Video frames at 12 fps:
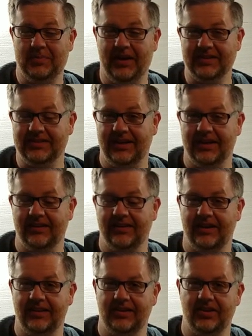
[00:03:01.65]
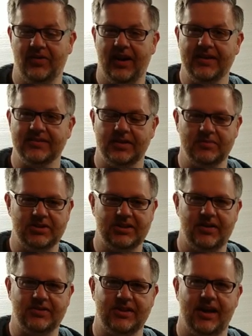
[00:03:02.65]
based in the US. I'm just
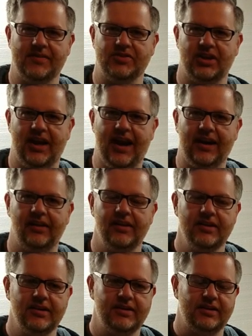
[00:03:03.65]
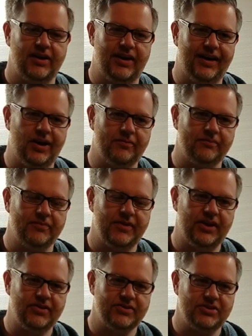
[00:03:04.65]
outside of Seattle.
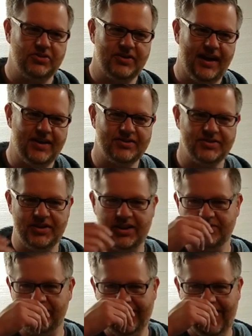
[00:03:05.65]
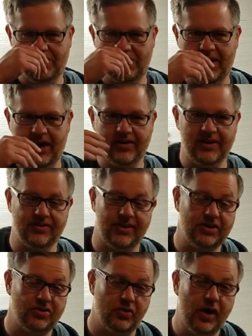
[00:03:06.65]
So Newcastle Central came about because I
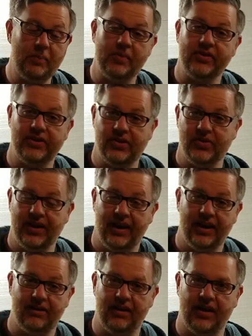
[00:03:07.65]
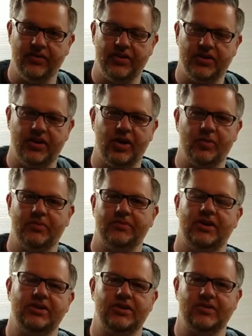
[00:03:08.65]
grew up in the UK around the Durham
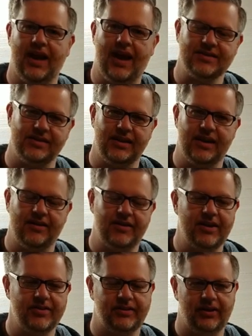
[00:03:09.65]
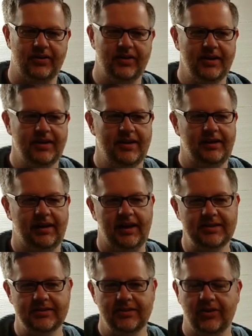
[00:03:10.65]
and Newcastle area, so I
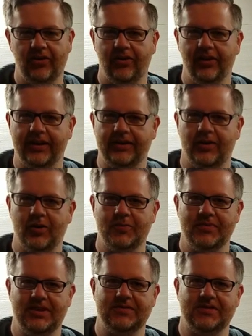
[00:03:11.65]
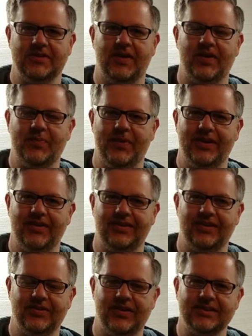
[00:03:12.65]
still call that home, even though I'd been in
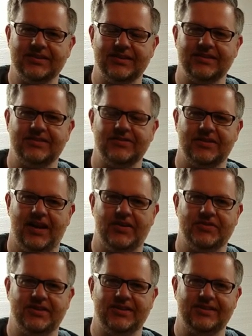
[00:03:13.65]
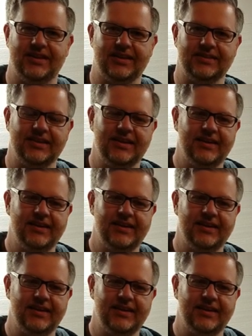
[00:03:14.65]
the US since 2006.